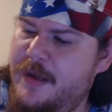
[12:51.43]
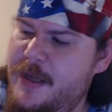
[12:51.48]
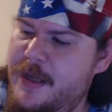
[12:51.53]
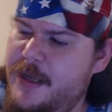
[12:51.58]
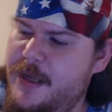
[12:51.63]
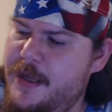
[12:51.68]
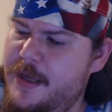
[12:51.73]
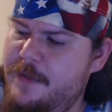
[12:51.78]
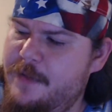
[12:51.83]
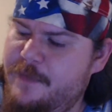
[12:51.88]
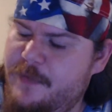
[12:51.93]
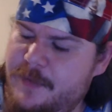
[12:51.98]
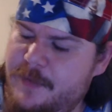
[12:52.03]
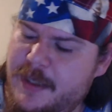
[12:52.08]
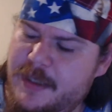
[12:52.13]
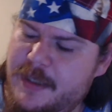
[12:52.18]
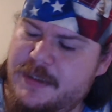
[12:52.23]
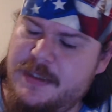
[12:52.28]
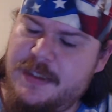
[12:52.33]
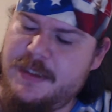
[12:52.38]
for me,
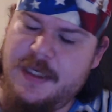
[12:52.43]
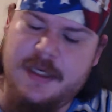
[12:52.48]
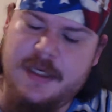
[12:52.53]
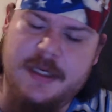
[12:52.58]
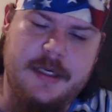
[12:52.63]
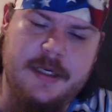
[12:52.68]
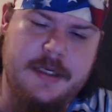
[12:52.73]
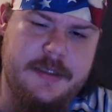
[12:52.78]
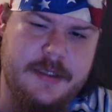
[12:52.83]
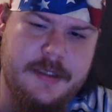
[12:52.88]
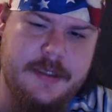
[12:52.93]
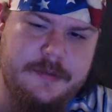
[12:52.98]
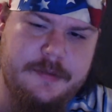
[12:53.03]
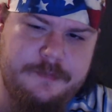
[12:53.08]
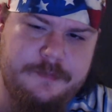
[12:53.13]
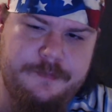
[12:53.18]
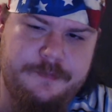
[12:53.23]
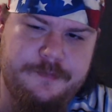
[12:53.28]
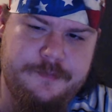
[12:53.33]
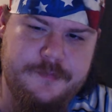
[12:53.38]
it's a 10 out of 10.
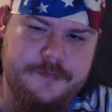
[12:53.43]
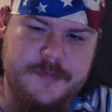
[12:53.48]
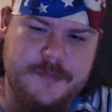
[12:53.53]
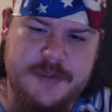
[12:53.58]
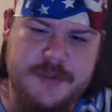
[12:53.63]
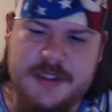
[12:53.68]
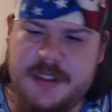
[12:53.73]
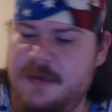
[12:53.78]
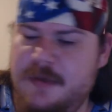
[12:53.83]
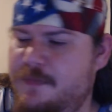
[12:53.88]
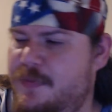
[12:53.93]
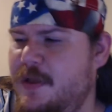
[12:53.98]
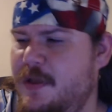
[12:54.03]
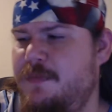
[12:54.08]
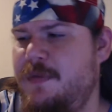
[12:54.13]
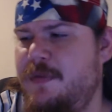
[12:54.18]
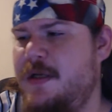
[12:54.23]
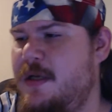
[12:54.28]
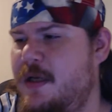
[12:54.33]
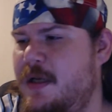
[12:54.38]
Simply
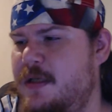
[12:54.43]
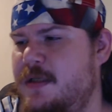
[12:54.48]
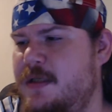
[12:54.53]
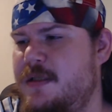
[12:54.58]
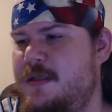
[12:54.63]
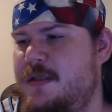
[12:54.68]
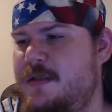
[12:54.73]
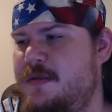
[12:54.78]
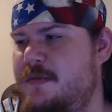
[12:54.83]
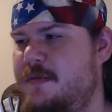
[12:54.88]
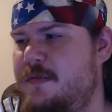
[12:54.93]
because